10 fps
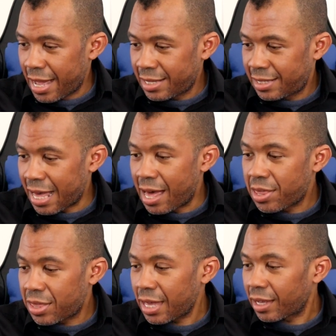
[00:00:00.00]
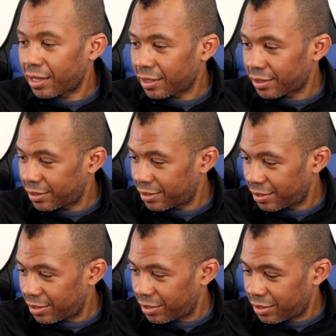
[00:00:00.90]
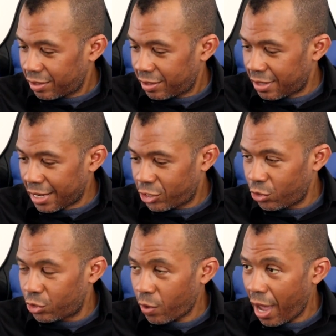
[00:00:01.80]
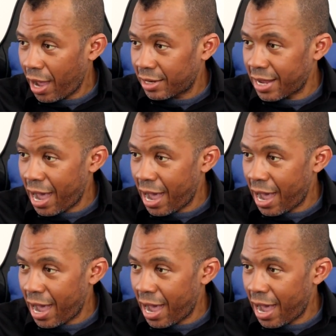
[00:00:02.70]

it's that thing that you dragged